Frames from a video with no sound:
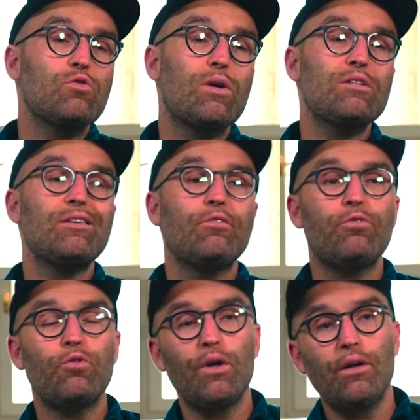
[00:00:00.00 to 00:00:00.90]

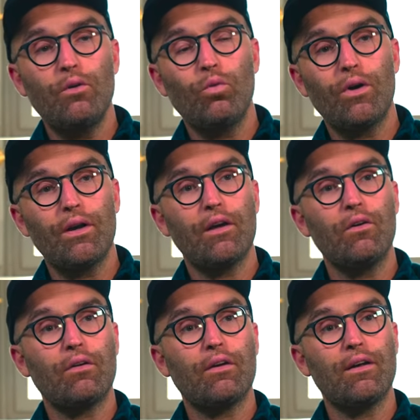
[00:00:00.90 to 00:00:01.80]
twenty-three when I
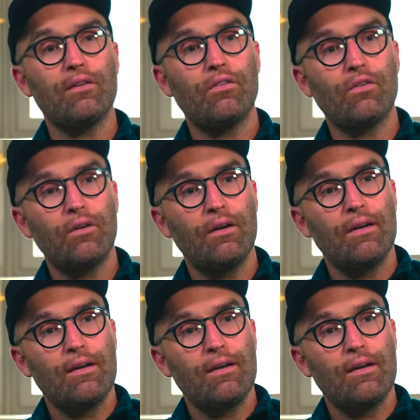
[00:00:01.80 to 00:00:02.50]
got cancer.